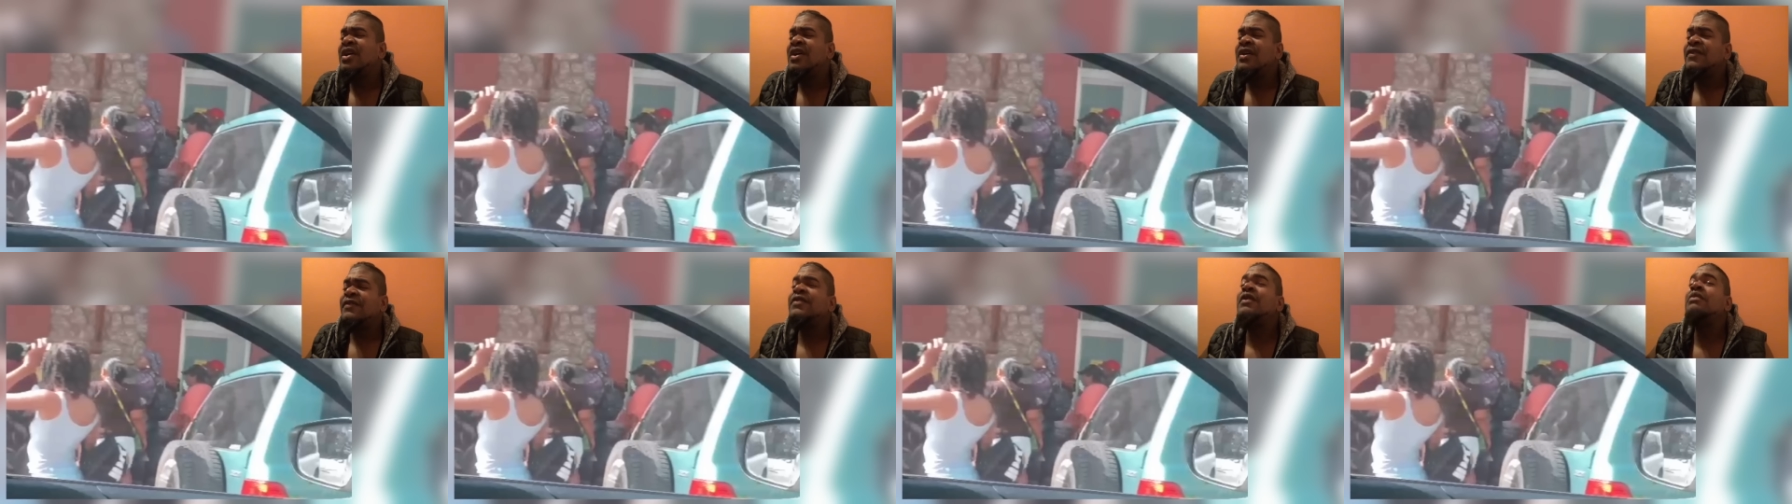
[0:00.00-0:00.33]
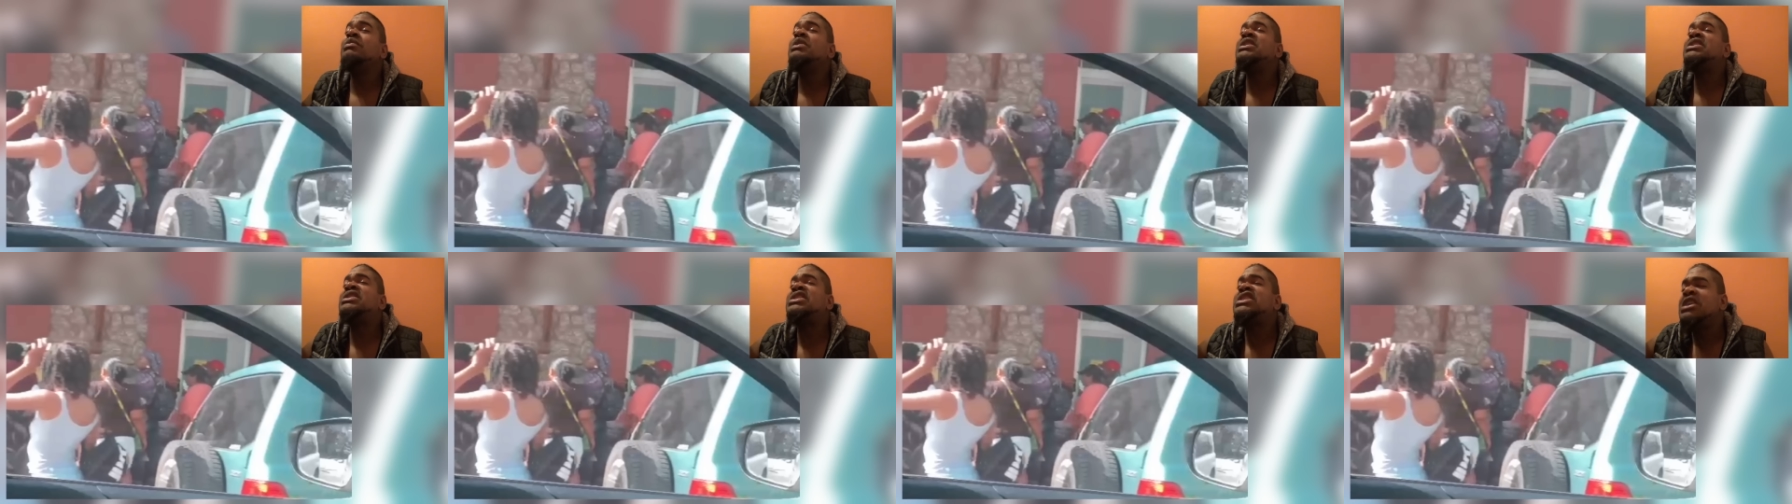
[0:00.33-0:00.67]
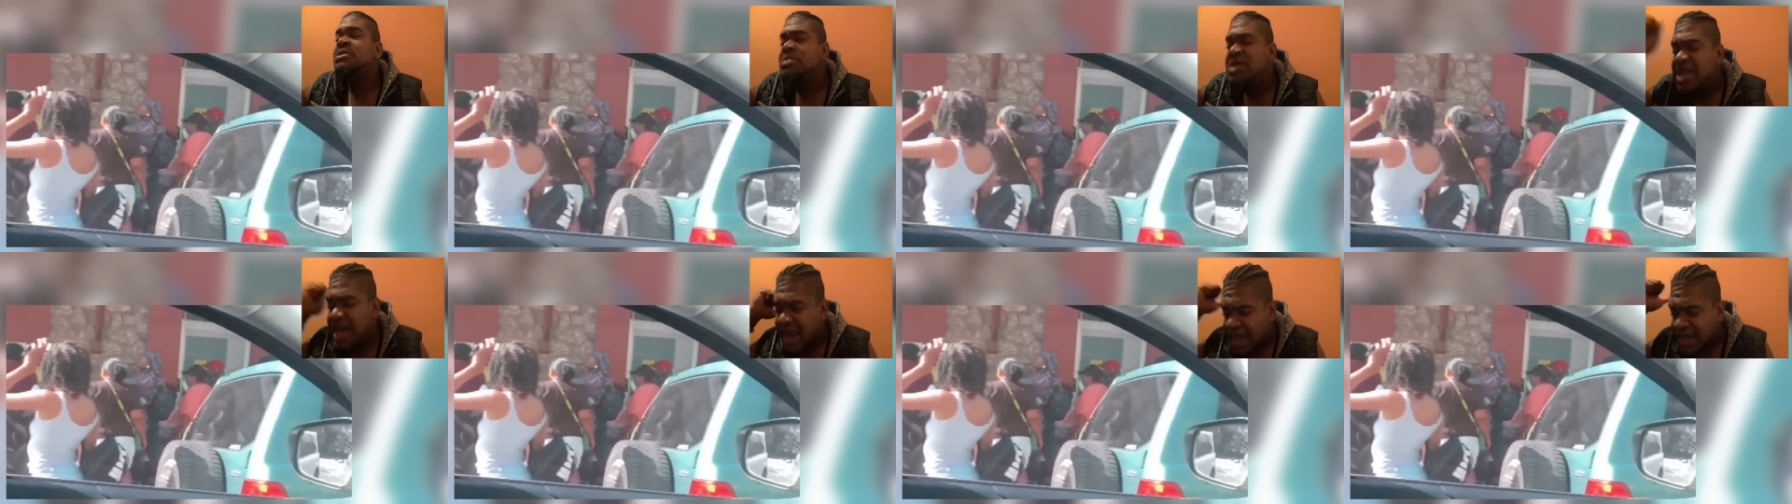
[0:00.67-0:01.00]
from the
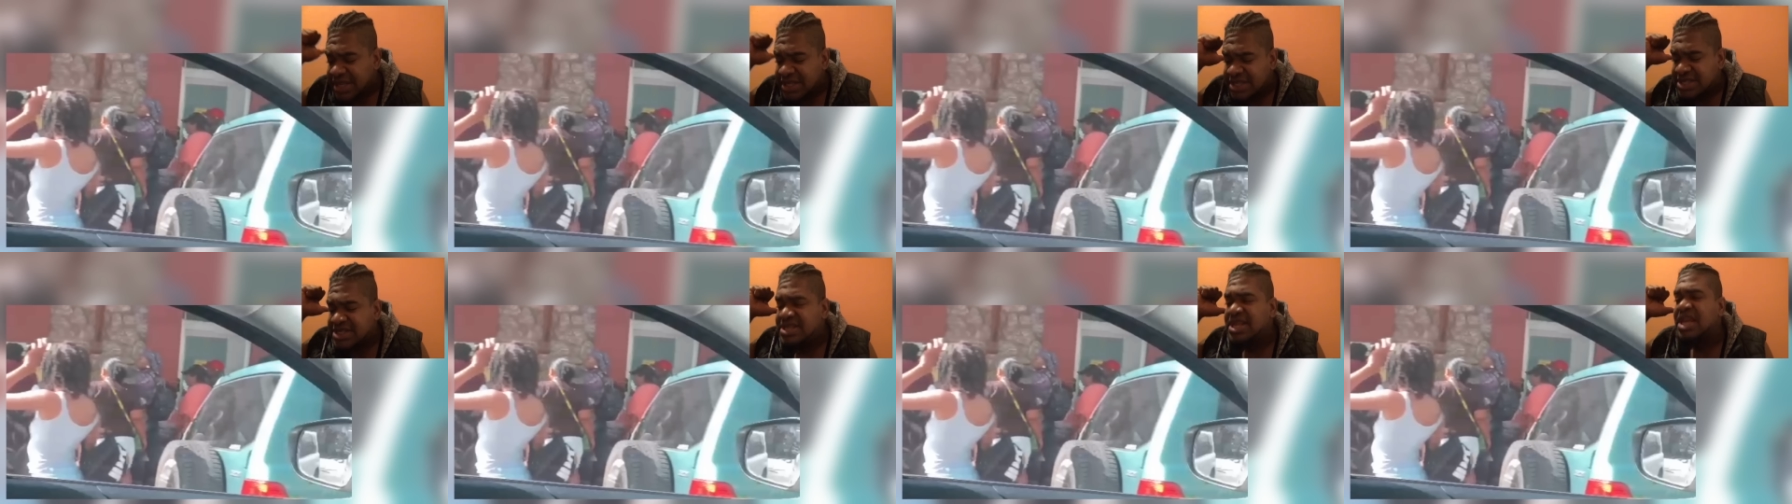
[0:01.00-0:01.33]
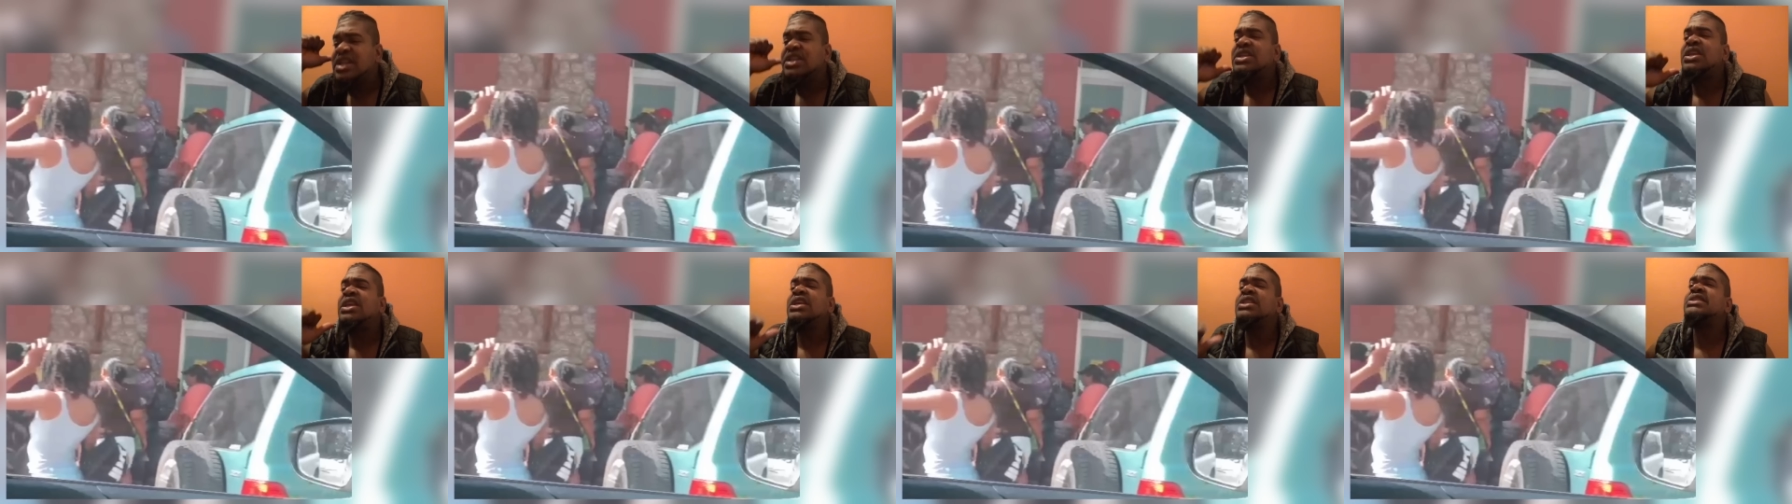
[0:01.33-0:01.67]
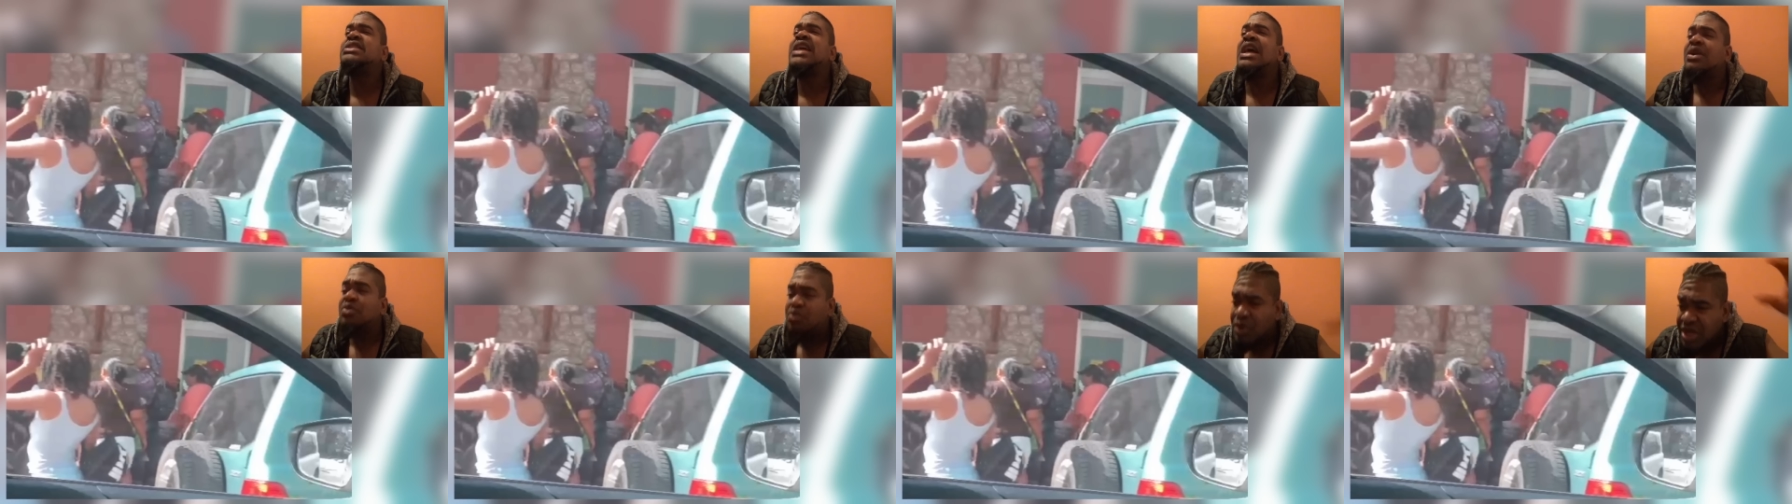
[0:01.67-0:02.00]
CBI in St. Kitts
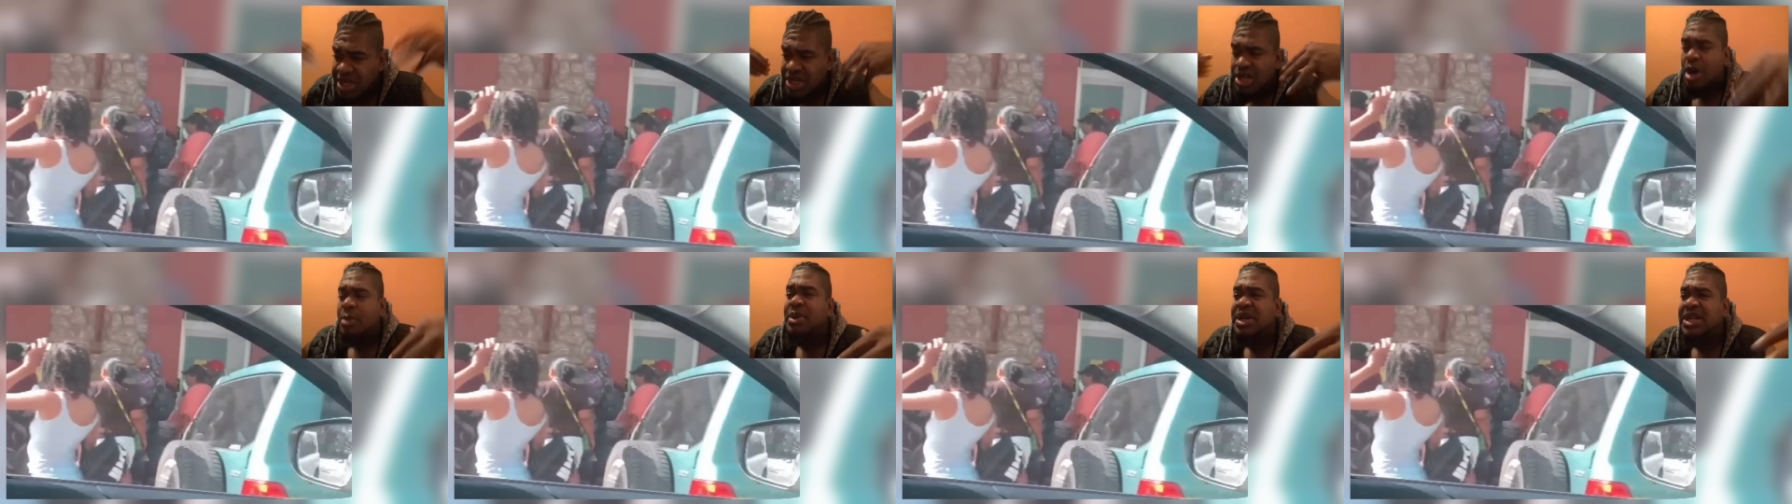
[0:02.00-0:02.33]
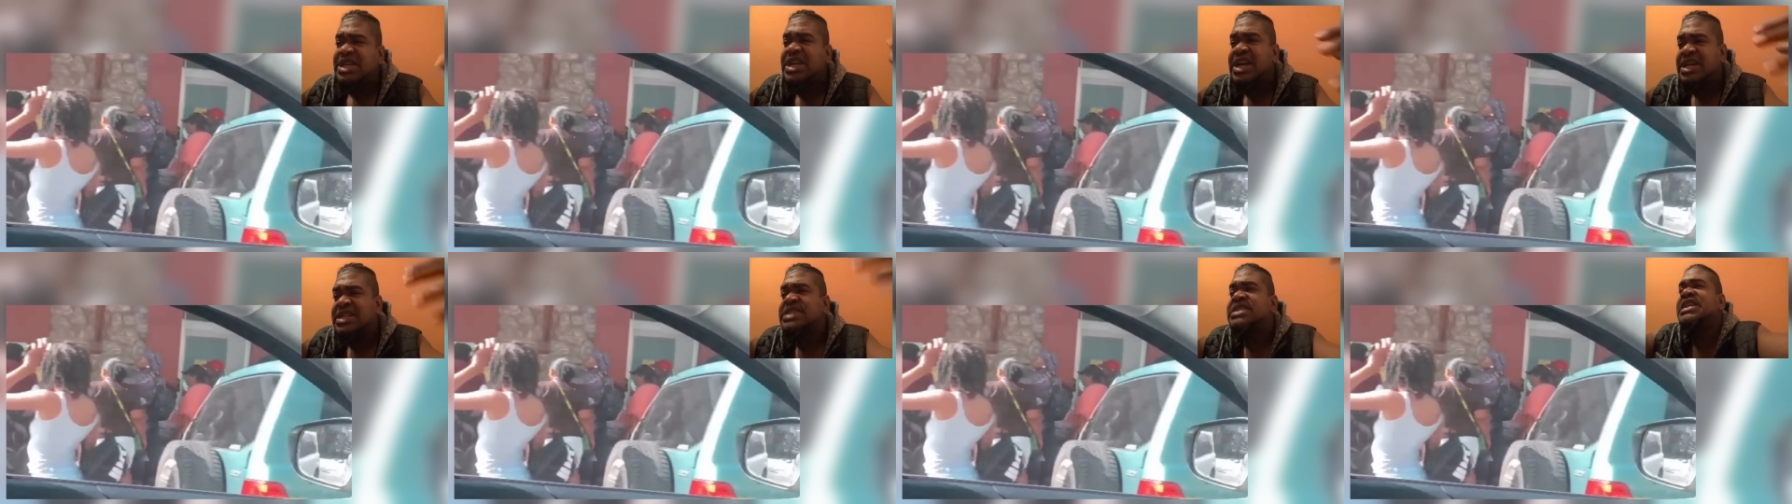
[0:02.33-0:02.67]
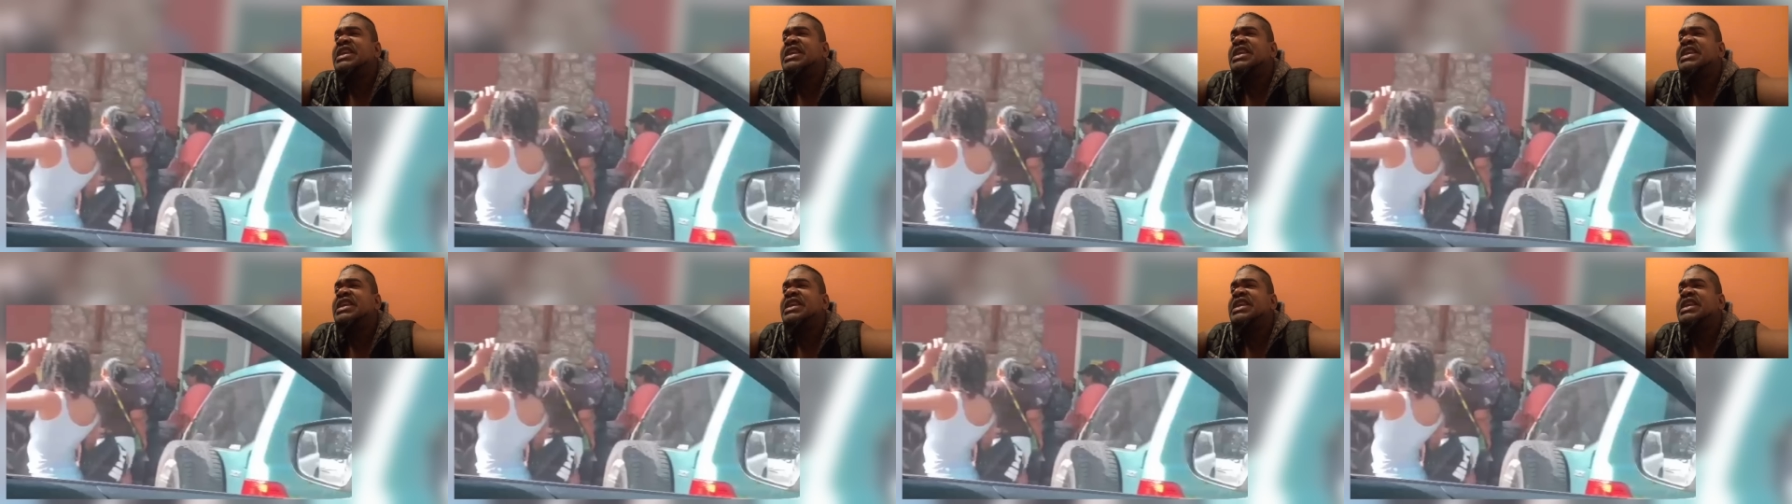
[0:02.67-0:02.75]
that we Dominicans